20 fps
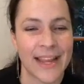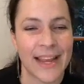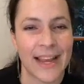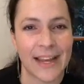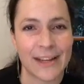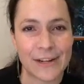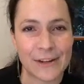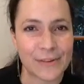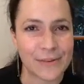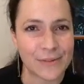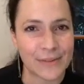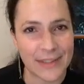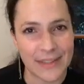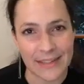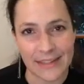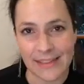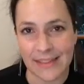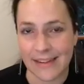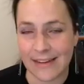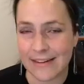I know
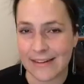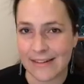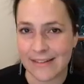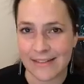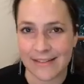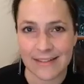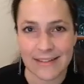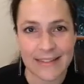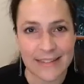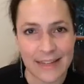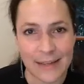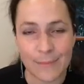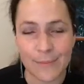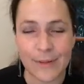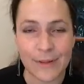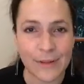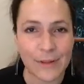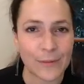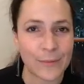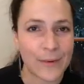that there's a
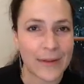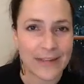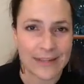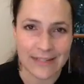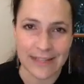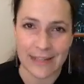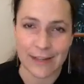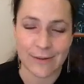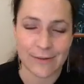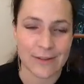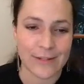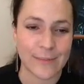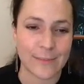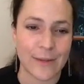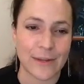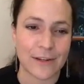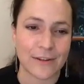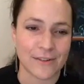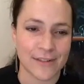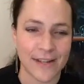million ways that you can
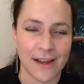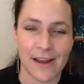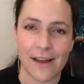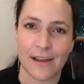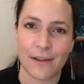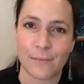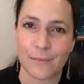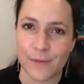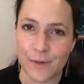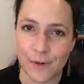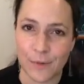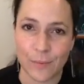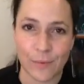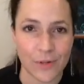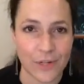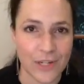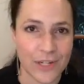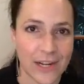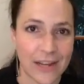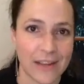spend your time, so I
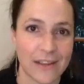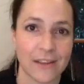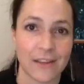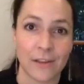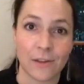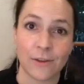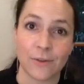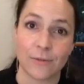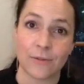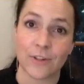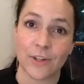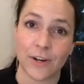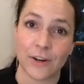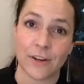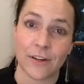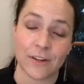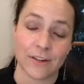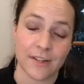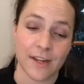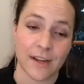appreciate you
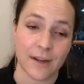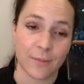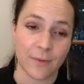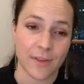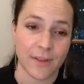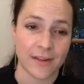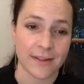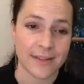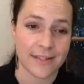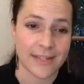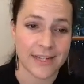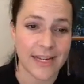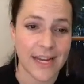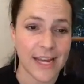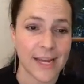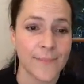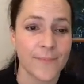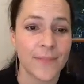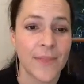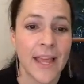sharing your time with us
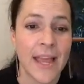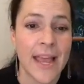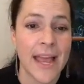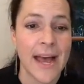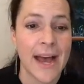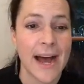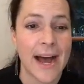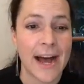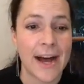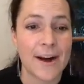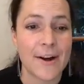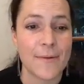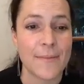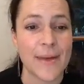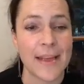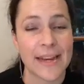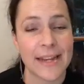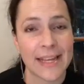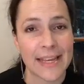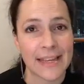today.
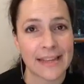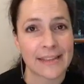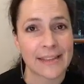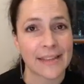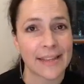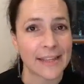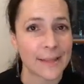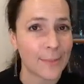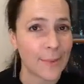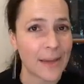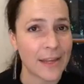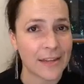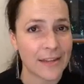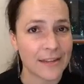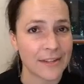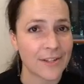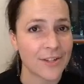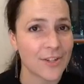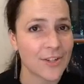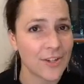And again, like the
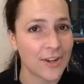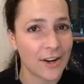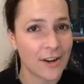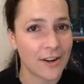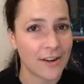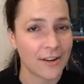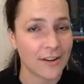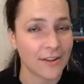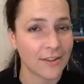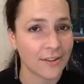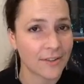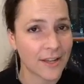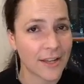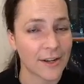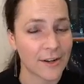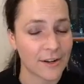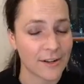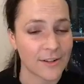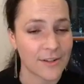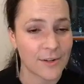page,
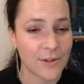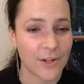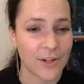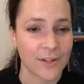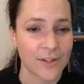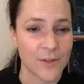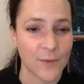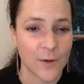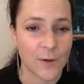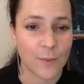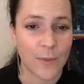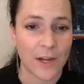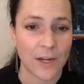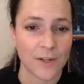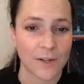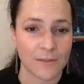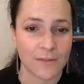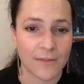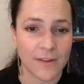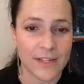like our Sociality Squared page
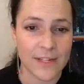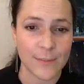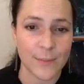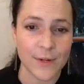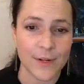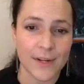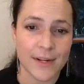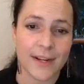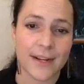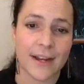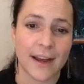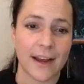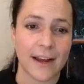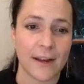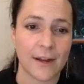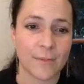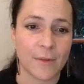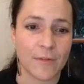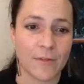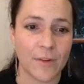on Facebook,
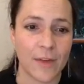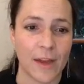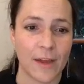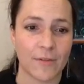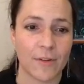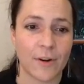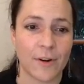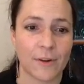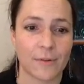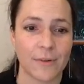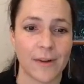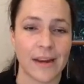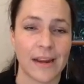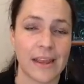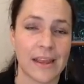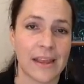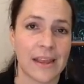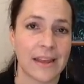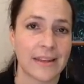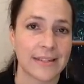if you haven't
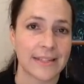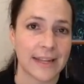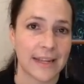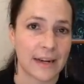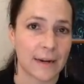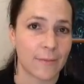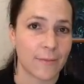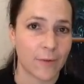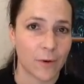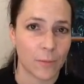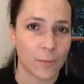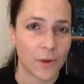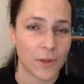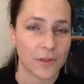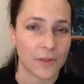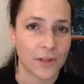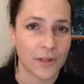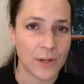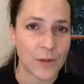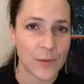already, and sign up for our
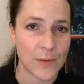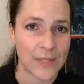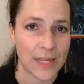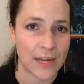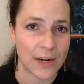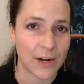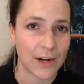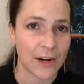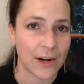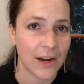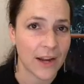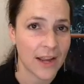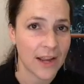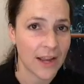monthly newsletter.